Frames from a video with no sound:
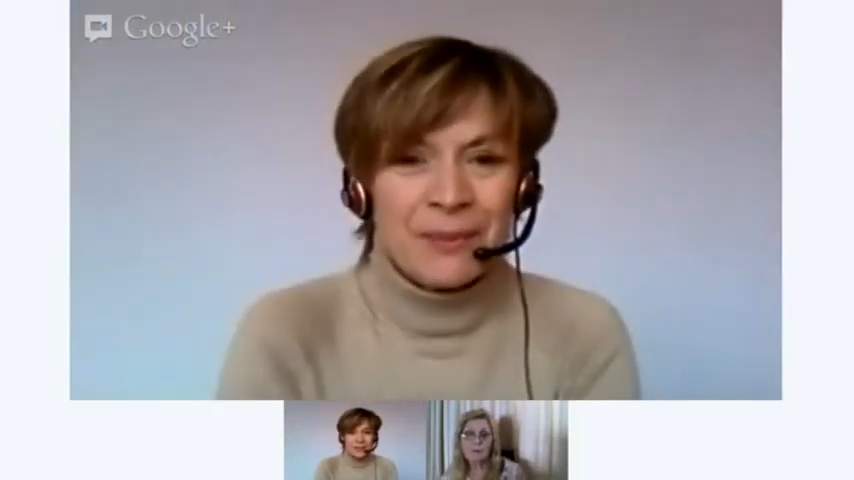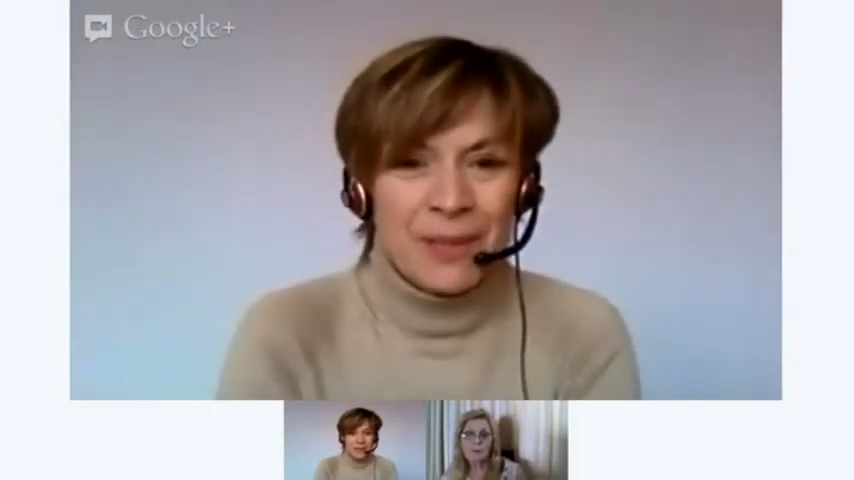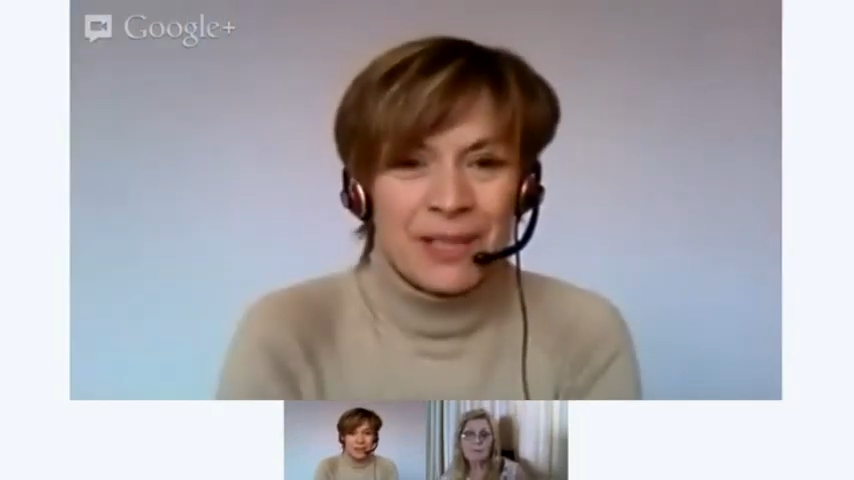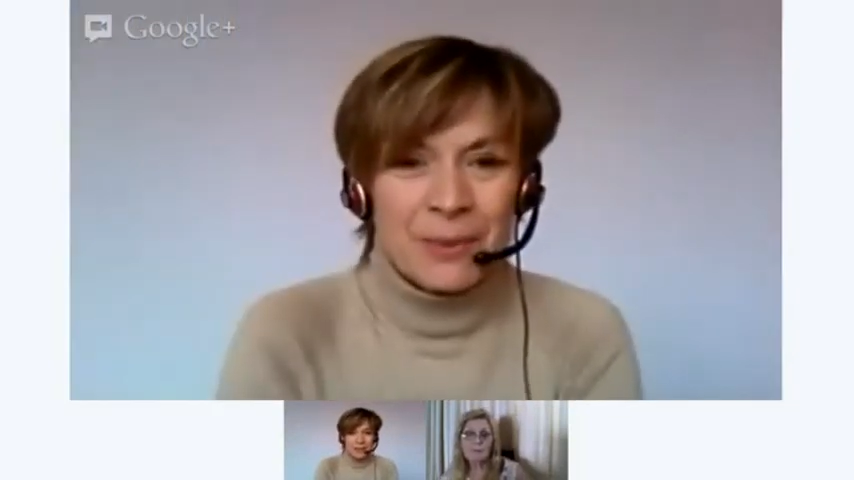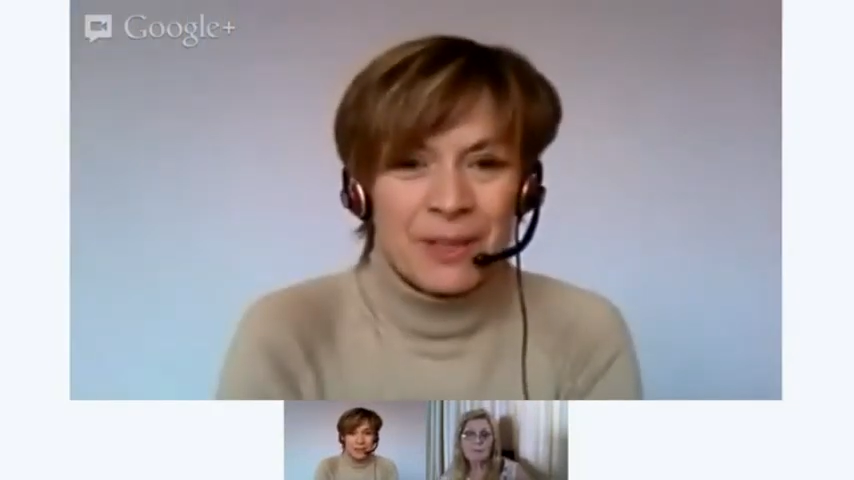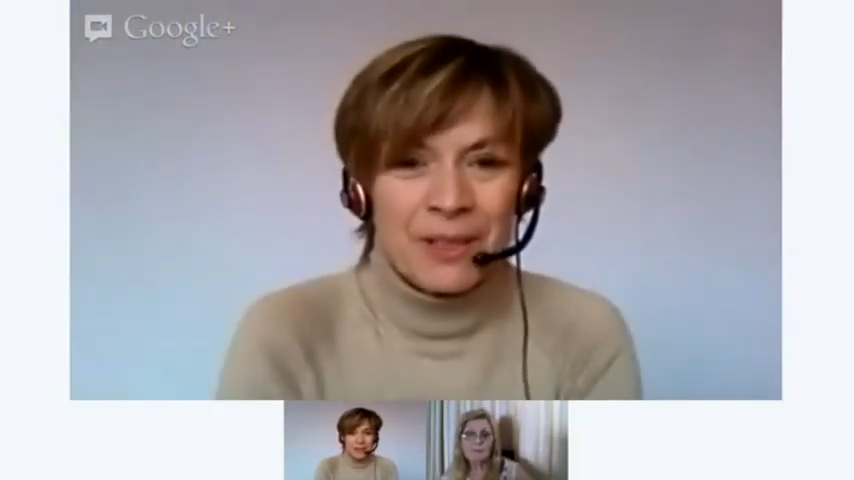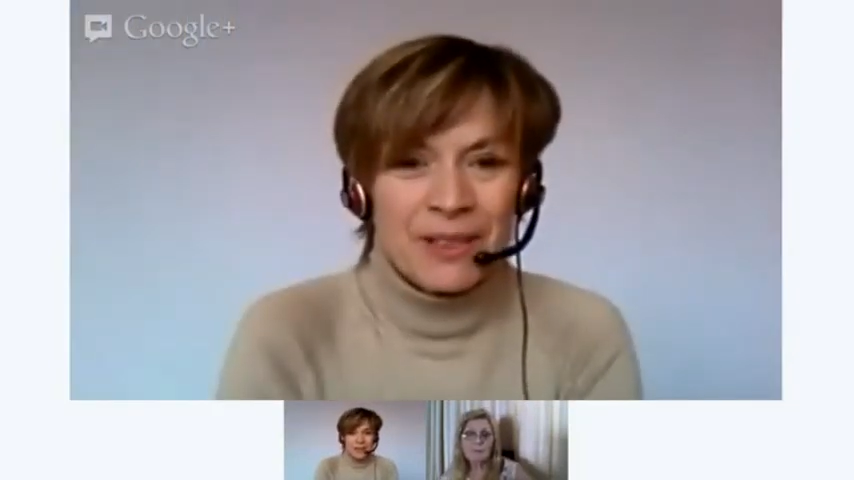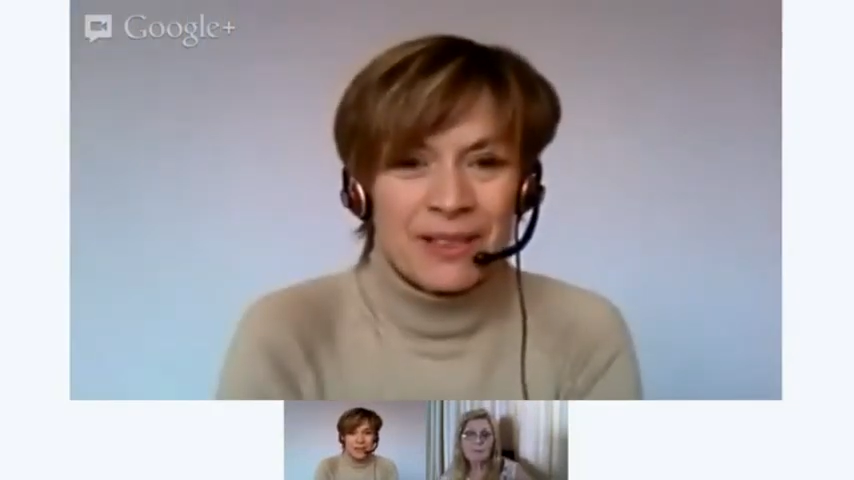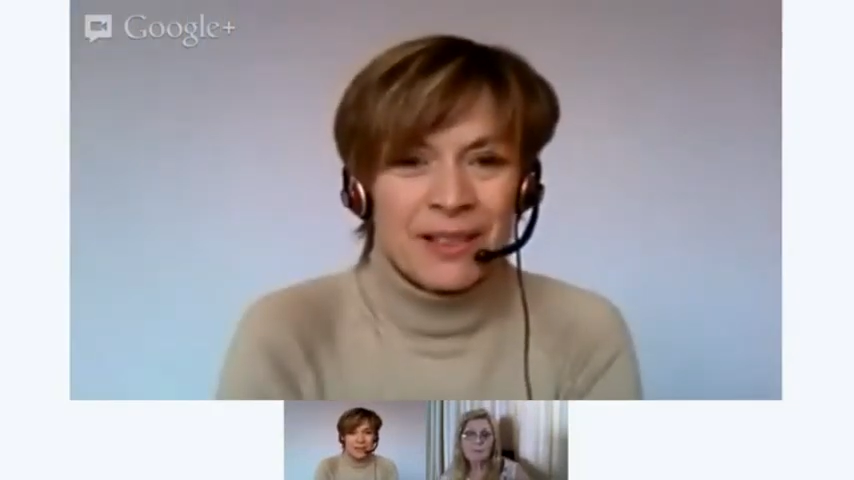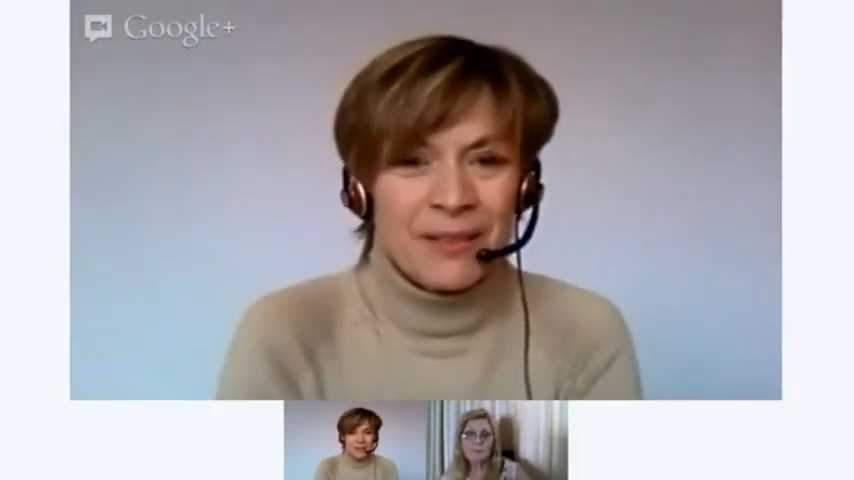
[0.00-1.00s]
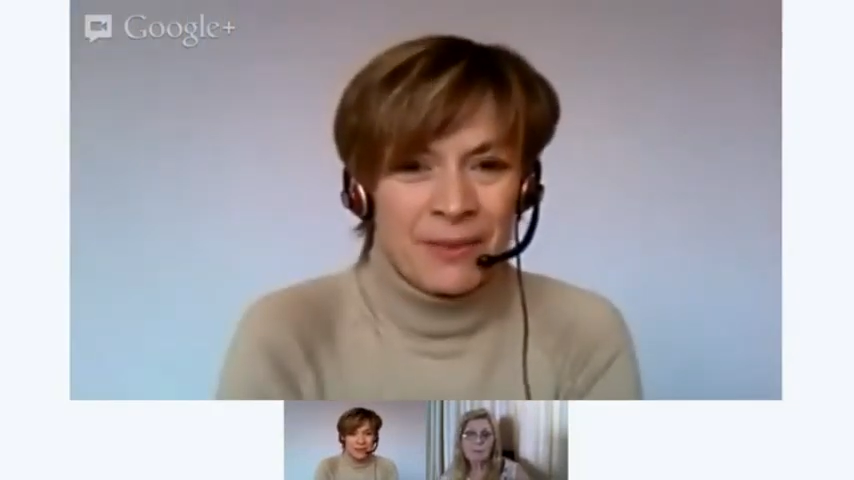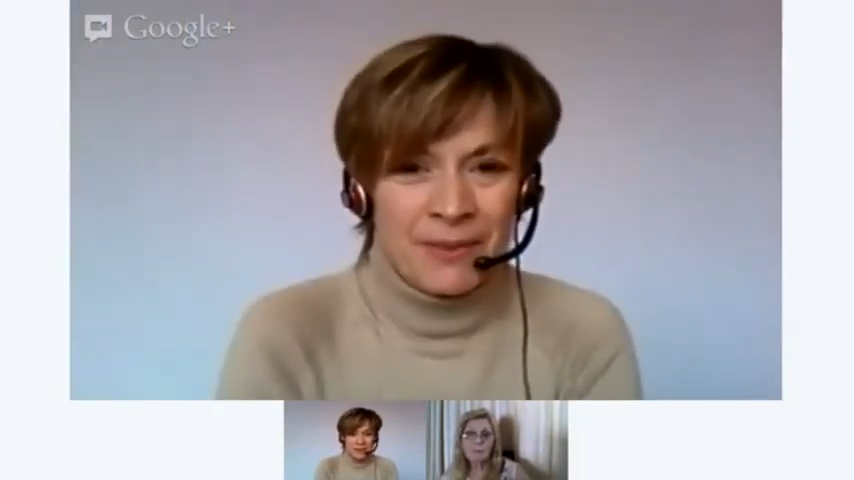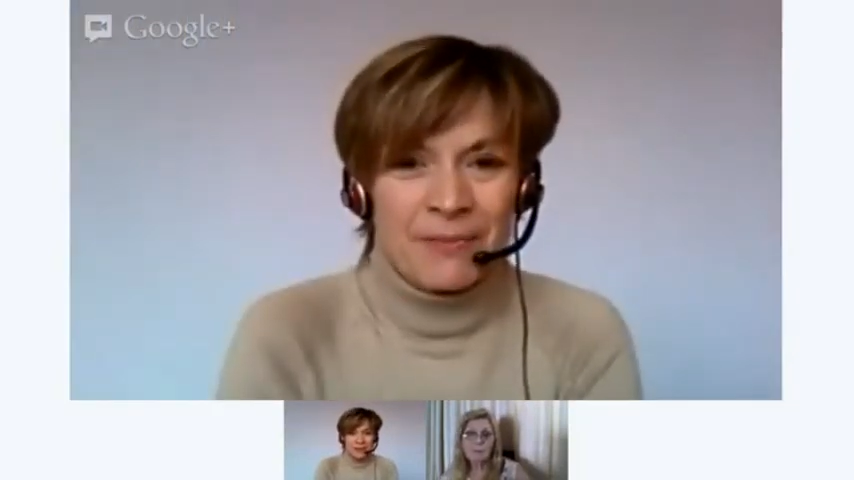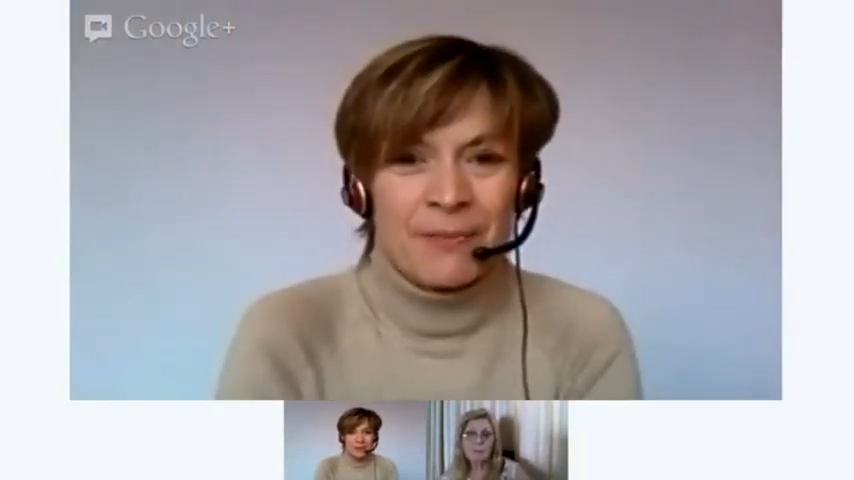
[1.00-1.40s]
Wise words. I've